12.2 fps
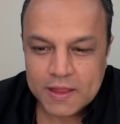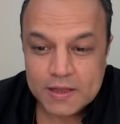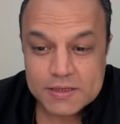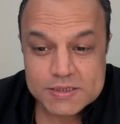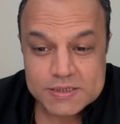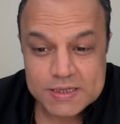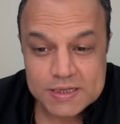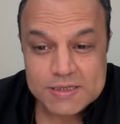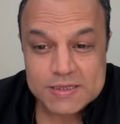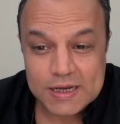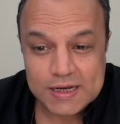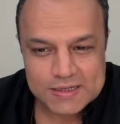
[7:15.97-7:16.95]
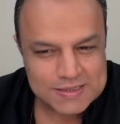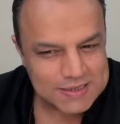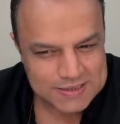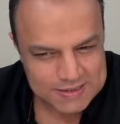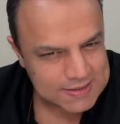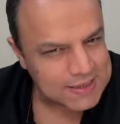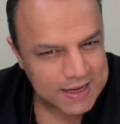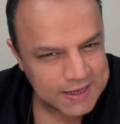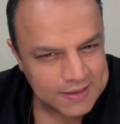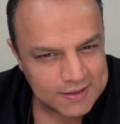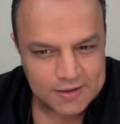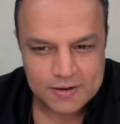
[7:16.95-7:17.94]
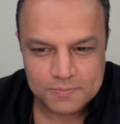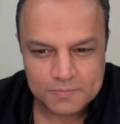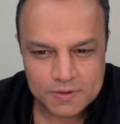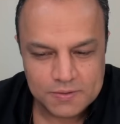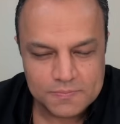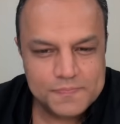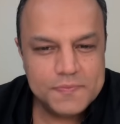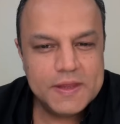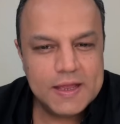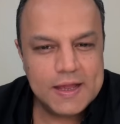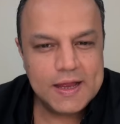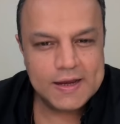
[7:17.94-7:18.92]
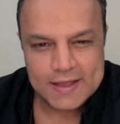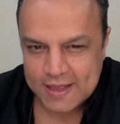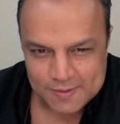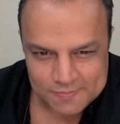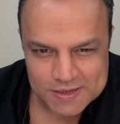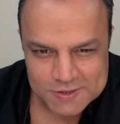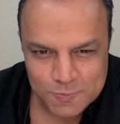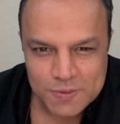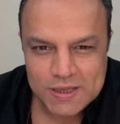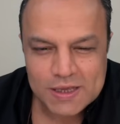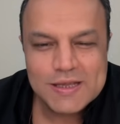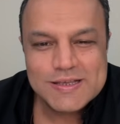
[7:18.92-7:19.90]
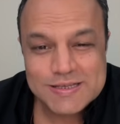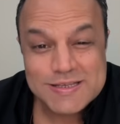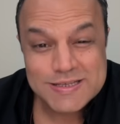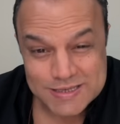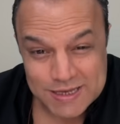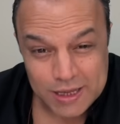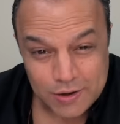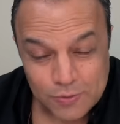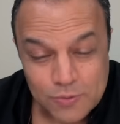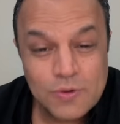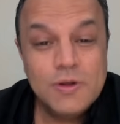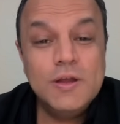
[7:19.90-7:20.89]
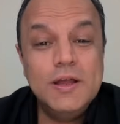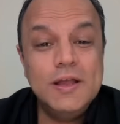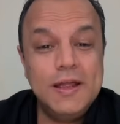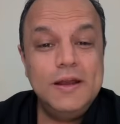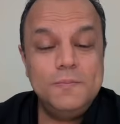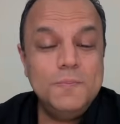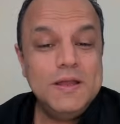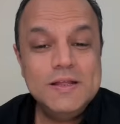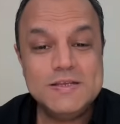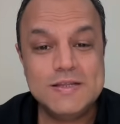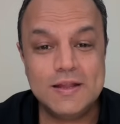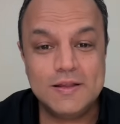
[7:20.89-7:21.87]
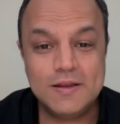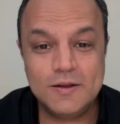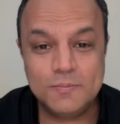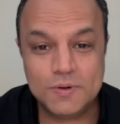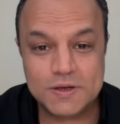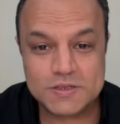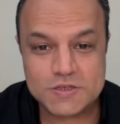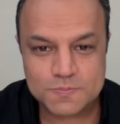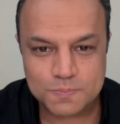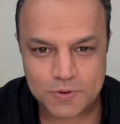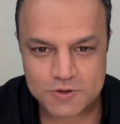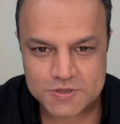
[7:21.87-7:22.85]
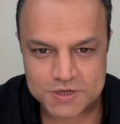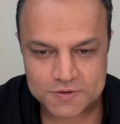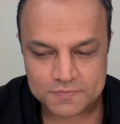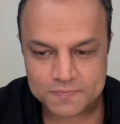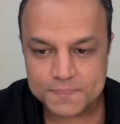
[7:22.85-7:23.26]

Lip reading: Since it is a signed number and MSB is 0, it means that the number is positive.